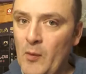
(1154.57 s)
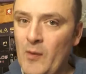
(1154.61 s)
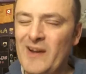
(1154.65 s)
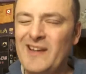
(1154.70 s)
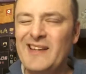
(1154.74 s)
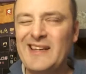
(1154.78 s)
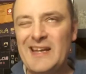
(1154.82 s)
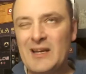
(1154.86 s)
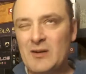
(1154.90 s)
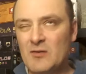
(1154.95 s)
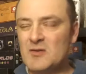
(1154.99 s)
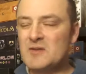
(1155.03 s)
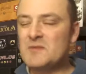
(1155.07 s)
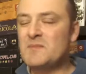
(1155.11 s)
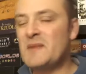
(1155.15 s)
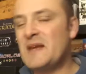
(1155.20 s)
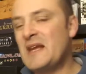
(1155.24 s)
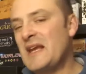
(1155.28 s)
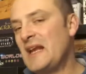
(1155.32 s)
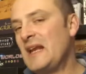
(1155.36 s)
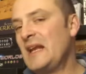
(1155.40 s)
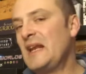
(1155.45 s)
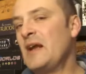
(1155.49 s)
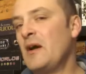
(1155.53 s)
It niggles
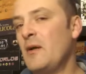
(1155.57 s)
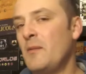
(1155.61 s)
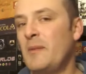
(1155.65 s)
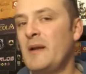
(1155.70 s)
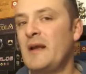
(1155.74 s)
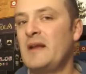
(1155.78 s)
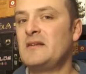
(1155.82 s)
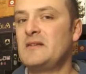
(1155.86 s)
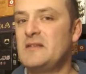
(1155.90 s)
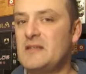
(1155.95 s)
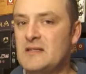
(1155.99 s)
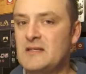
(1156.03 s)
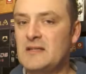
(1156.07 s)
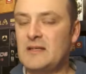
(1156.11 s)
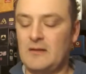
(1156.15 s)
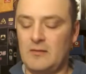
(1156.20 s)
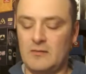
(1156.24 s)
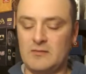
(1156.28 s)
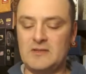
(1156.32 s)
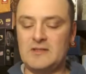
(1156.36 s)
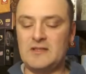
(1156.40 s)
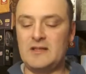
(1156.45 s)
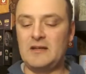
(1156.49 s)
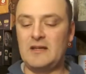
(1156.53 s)
me a little bit, just
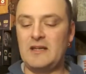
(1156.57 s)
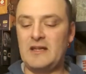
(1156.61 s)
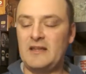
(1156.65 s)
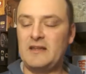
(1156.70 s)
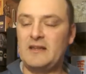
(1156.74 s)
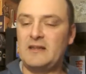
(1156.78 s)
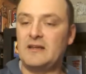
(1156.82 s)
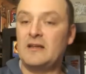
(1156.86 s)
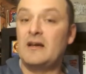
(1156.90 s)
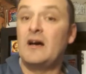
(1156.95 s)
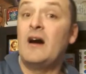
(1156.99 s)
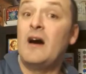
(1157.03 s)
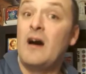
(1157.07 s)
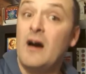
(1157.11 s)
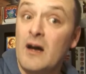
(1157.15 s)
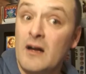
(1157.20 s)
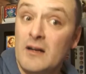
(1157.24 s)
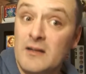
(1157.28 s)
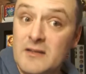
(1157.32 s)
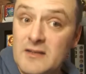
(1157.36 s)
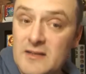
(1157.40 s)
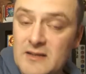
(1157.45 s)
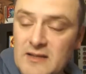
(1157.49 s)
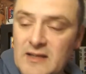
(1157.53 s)
constantly the
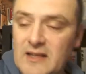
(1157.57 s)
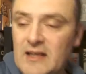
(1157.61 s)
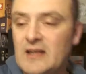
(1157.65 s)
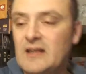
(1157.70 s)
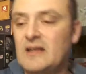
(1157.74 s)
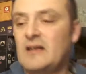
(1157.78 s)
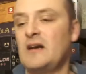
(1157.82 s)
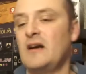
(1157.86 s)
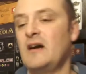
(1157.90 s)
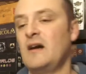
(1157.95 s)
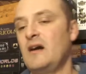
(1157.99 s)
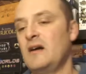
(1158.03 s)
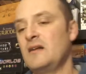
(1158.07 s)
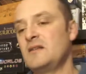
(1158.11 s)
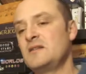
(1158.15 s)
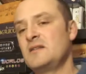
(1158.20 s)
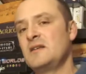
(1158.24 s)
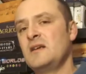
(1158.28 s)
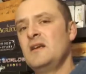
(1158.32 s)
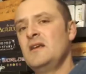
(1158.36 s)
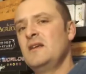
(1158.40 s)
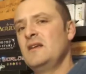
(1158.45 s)
cards to get cards.